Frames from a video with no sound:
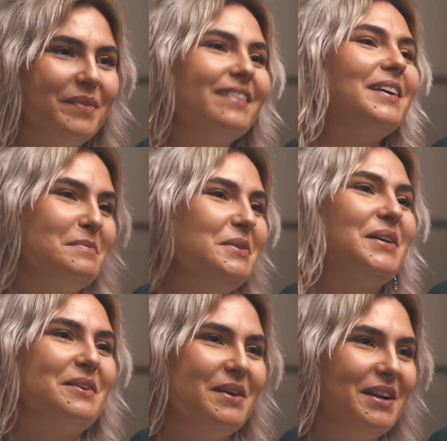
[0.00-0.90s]
I think I'm
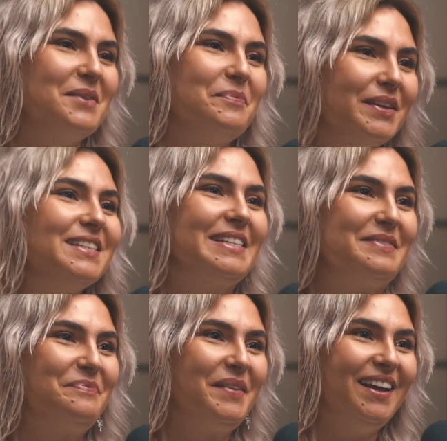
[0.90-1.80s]
doing it right now. This is
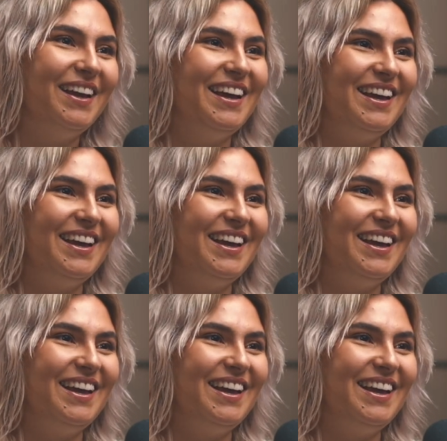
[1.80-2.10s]
like...